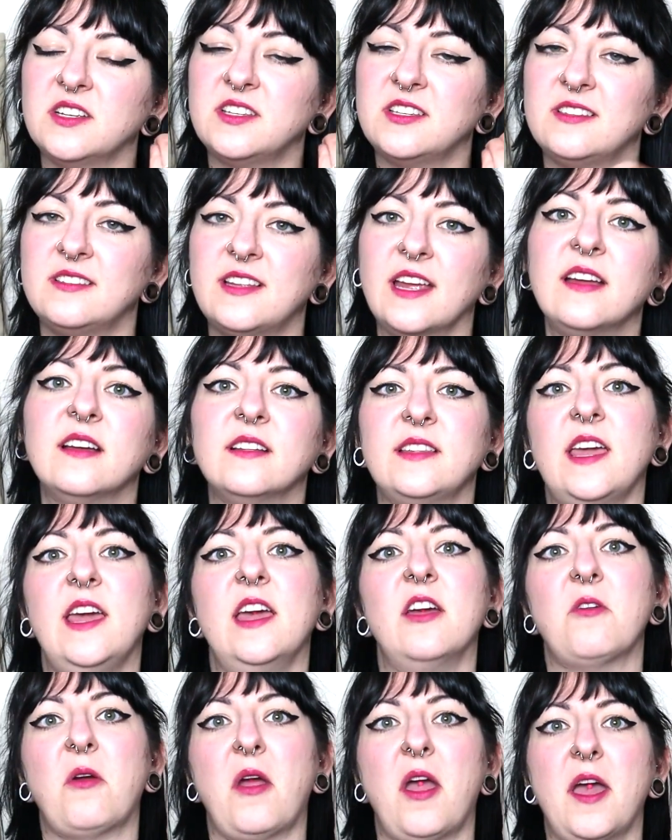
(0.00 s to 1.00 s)
distinct
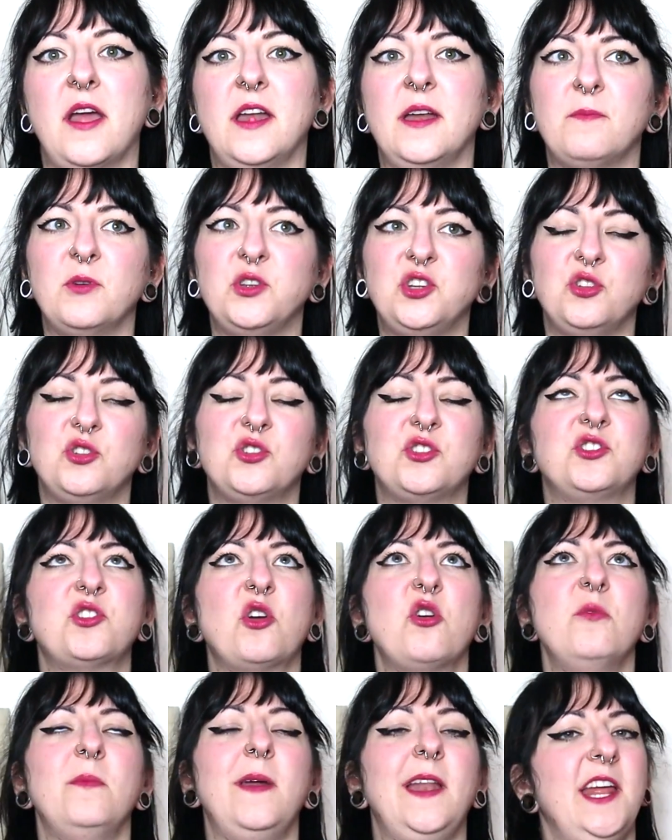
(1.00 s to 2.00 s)
era and it produced
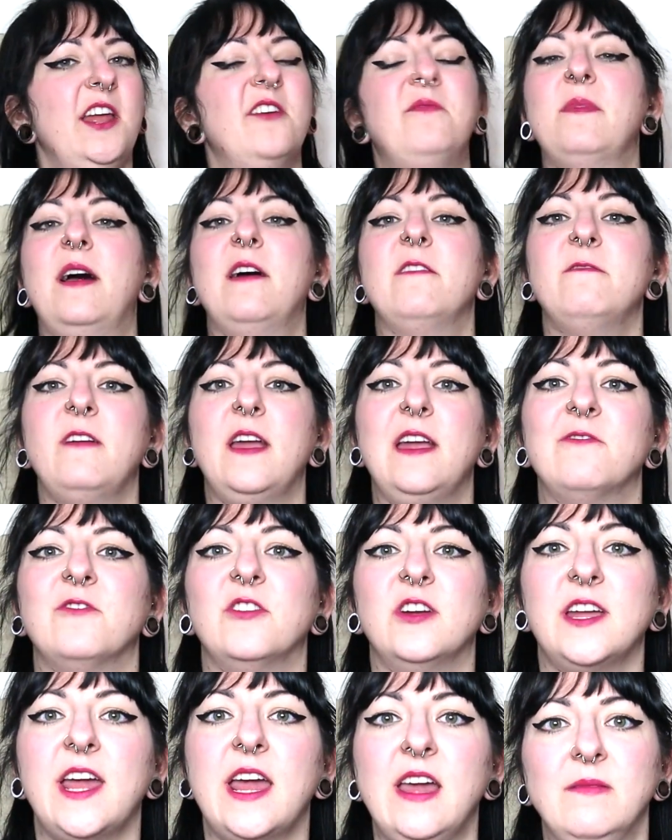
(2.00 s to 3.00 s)
so many of my
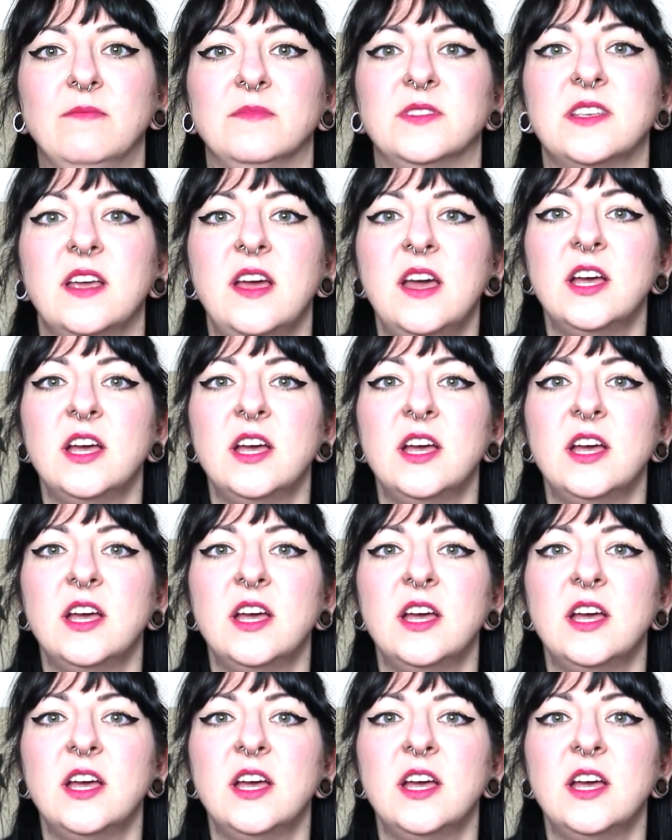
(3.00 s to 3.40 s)
favourite games.